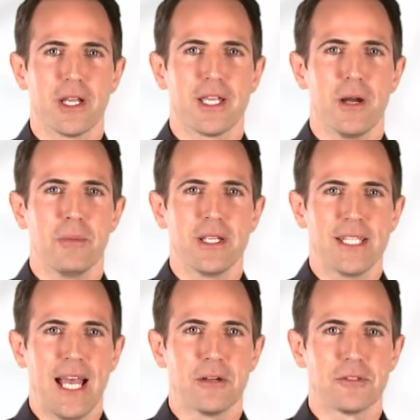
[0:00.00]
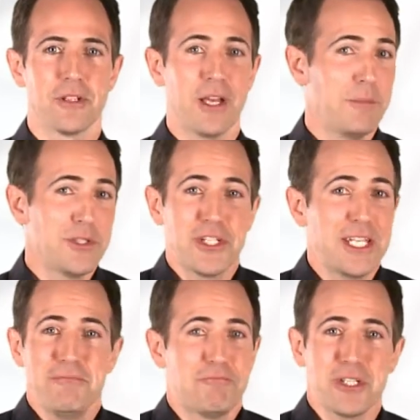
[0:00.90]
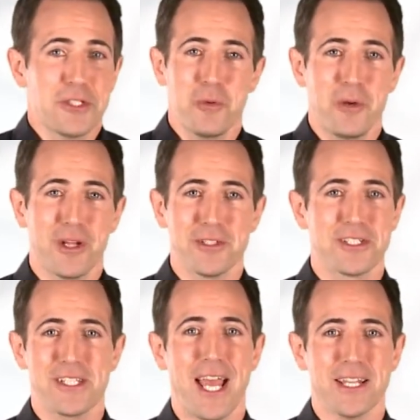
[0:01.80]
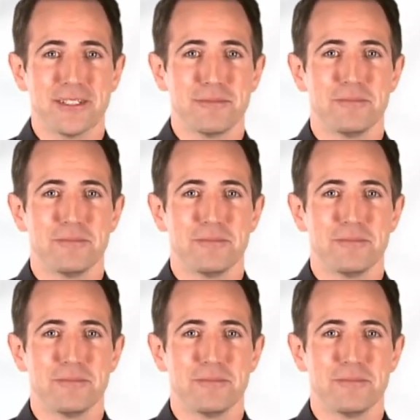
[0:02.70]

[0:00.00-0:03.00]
at company's house. A machine just won't understand.